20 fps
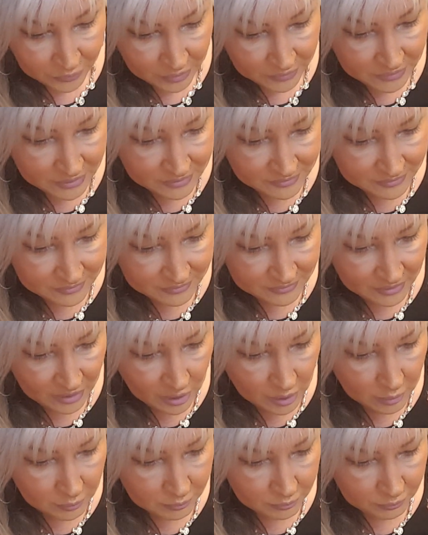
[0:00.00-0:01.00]
This is
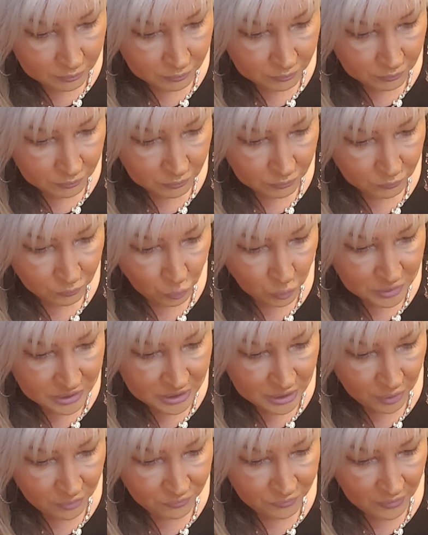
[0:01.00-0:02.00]

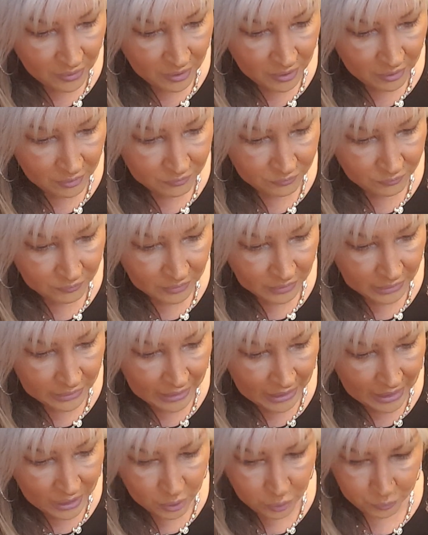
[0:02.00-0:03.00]
$14.05
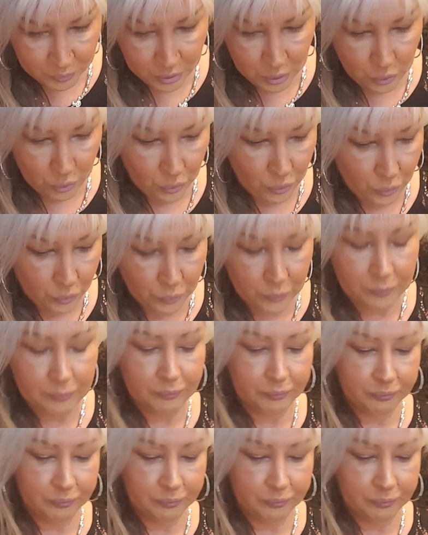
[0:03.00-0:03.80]
Gallery Girl.